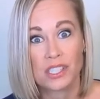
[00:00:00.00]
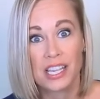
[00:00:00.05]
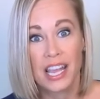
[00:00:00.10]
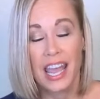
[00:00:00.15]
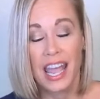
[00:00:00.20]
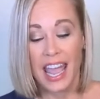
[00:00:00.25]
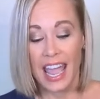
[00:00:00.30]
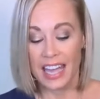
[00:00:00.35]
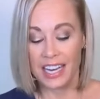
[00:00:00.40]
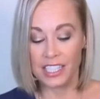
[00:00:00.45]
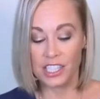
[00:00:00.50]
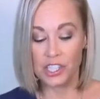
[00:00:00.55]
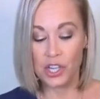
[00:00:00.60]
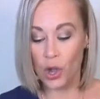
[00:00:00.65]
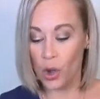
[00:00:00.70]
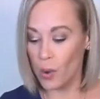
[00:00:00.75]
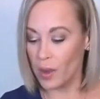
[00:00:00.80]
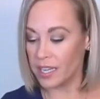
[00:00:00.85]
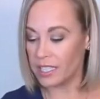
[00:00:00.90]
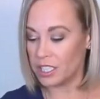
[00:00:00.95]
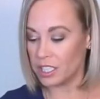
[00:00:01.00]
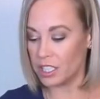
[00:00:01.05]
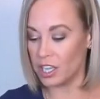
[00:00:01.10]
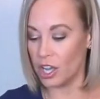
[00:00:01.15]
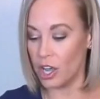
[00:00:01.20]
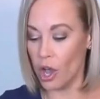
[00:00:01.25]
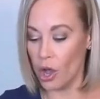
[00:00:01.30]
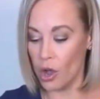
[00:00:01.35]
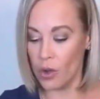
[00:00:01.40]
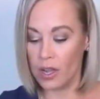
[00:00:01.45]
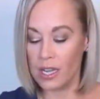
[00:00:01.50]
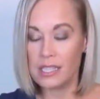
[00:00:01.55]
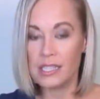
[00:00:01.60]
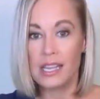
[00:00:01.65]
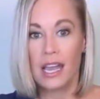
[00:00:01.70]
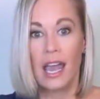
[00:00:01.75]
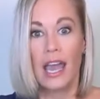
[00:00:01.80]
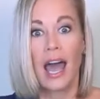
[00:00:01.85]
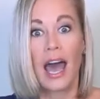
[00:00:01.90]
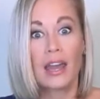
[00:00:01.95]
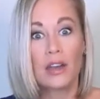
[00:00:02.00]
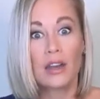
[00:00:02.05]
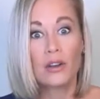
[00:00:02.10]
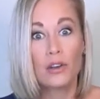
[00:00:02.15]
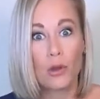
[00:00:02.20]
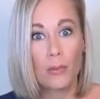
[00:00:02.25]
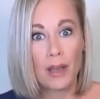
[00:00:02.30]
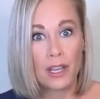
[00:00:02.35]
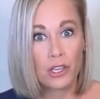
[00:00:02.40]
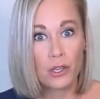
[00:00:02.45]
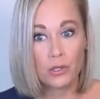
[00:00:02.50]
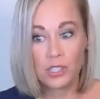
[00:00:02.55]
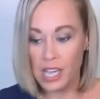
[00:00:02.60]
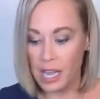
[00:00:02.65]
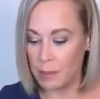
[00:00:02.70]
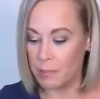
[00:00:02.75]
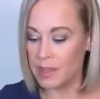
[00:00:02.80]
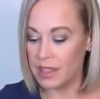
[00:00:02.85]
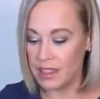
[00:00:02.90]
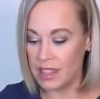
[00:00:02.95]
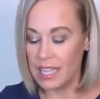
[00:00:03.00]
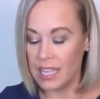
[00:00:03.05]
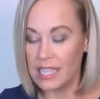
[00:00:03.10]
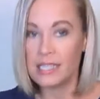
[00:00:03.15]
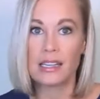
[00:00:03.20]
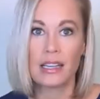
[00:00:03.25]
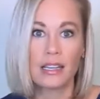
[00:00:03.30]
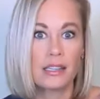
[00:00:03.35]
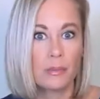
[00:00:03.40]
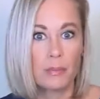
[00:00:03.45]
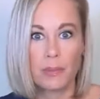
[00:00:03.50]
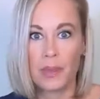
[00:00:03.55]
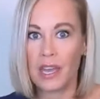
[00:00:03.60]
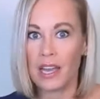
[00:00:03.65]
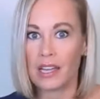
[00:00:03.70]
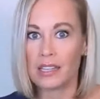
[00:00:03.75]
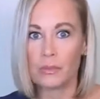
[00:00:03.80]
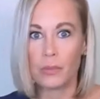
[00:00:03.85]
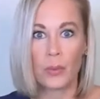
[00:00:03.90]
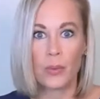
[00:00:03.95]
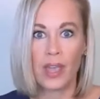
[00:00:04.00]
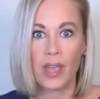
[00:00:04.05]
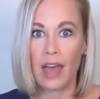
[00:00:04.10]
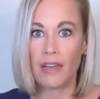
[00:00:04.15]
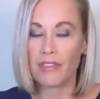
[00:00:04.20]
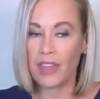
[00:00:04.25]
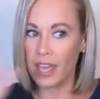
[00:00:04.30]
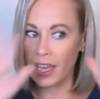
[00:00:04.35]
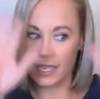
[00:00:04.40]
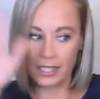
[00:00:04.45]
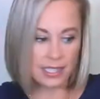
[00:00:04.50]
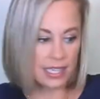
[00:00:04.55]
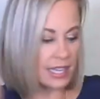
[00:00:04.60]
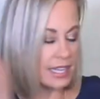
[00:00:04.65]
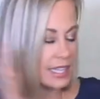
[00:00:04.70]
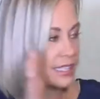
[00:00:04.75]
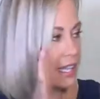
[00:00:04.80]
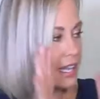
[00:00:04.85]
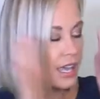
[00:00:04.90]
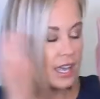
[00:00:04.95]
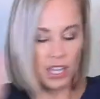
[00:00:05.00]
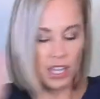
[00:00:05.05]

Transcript: Yes. And it's going to go cuz I don't know about you Ty, but this cuz because when we have kids, like it's,